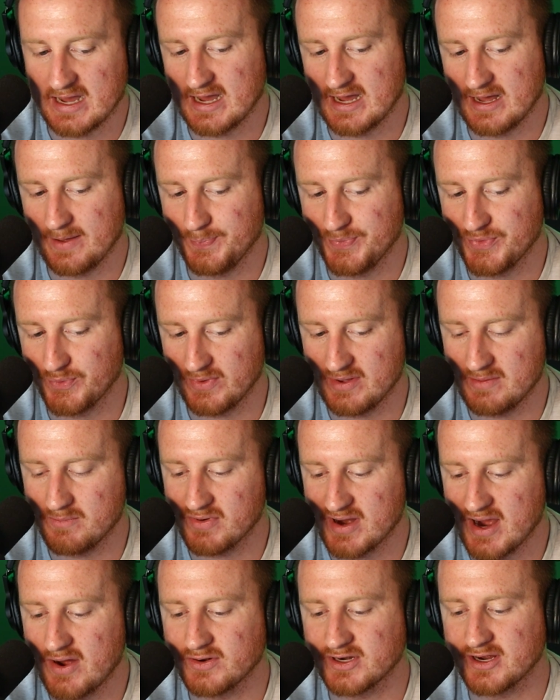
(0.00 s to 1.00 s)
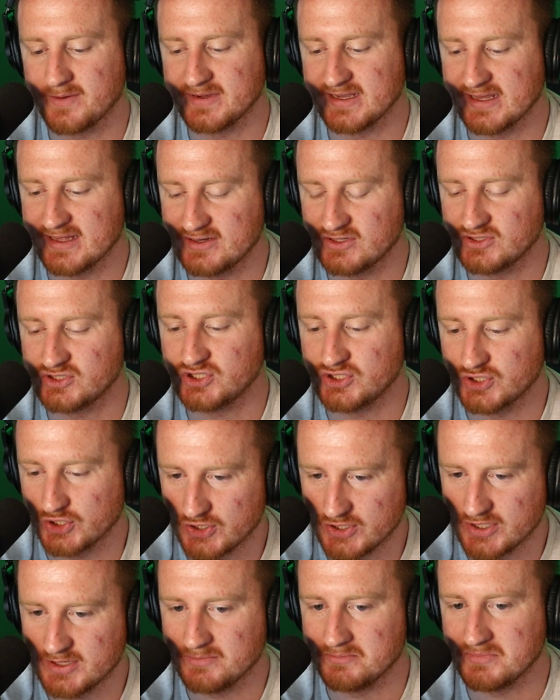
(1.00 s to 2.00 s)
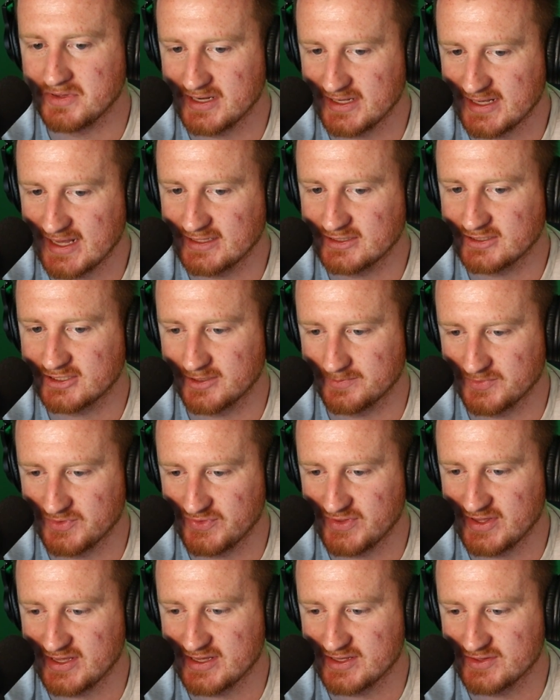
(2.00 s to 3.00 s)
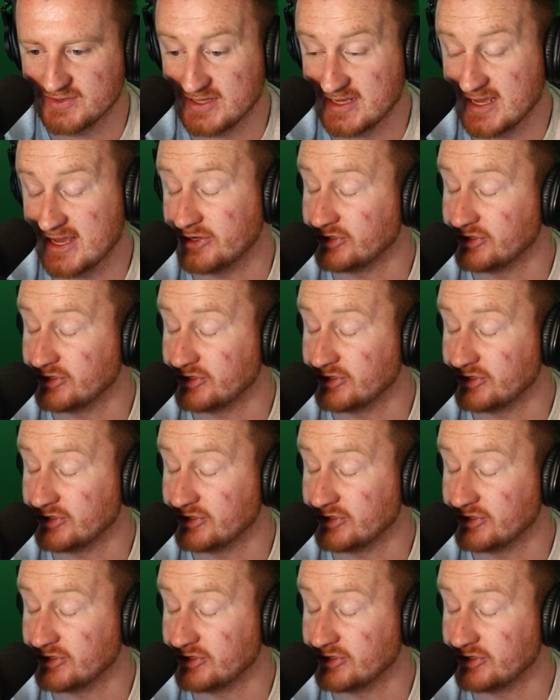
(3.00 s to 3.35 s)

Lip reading: Dwayne Brown coming in should mitigate some of the